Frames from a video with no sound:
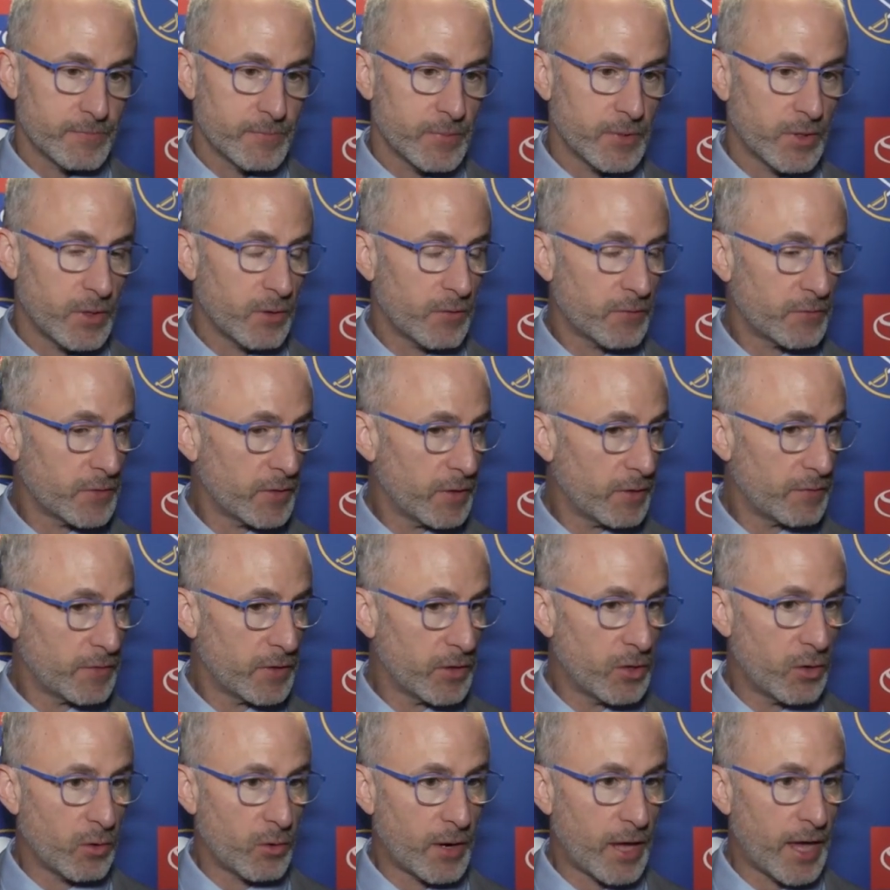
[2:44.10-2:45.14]
you know, if
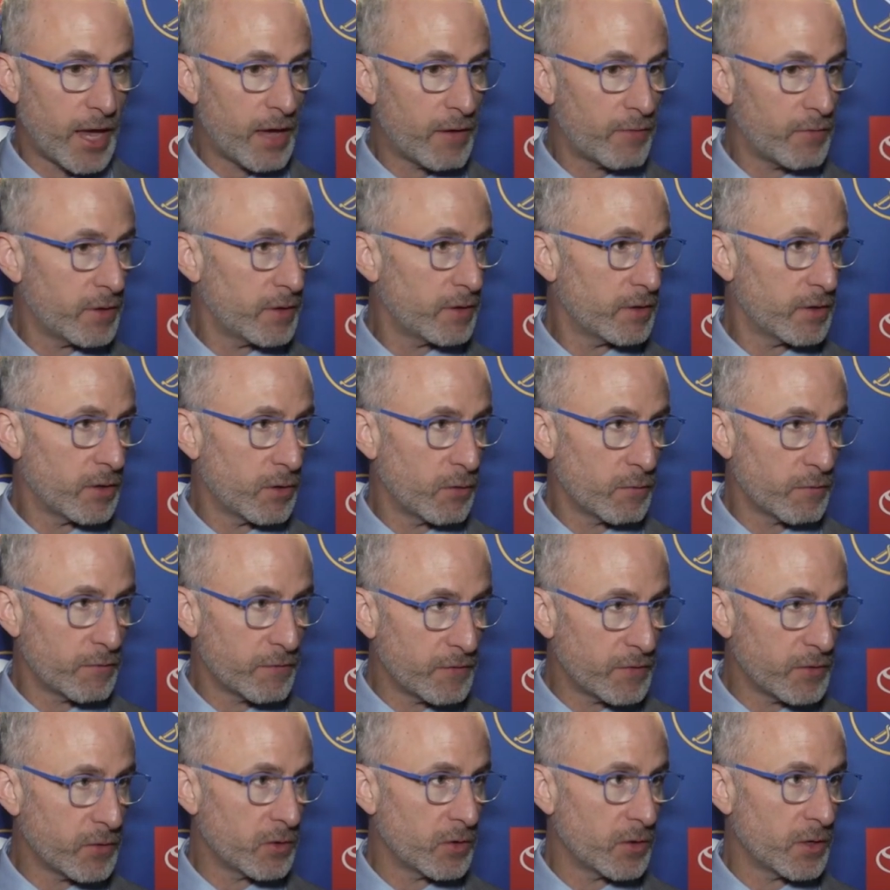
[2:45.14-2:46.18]
you don't have it, you don't
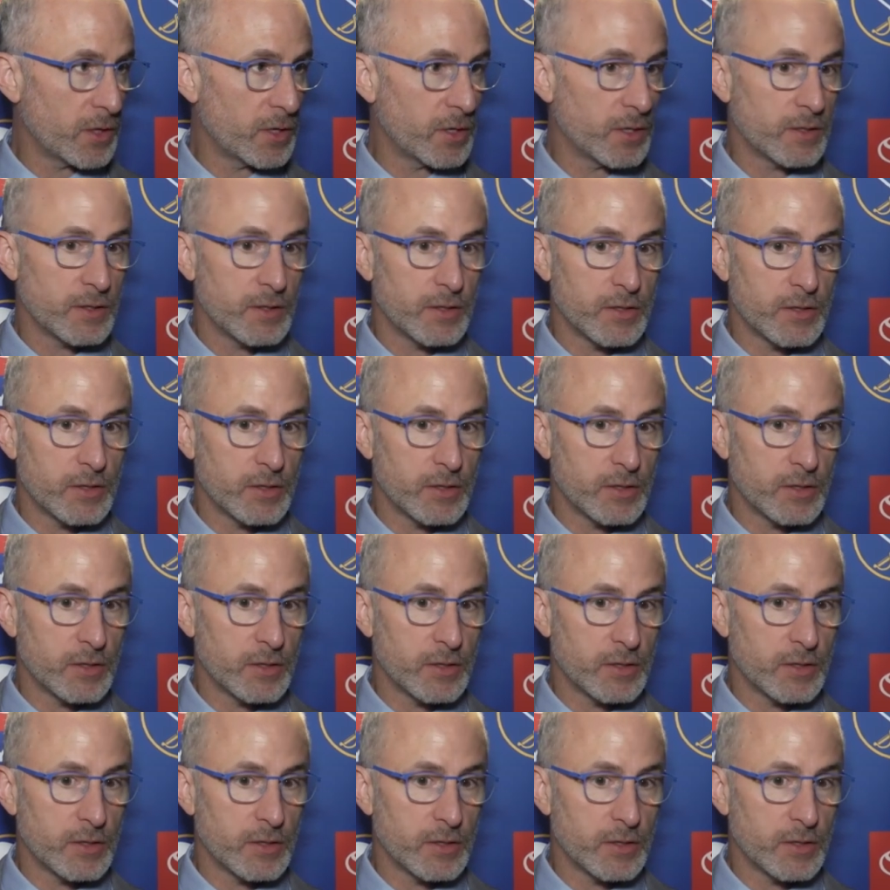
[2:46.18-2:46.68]
feel good.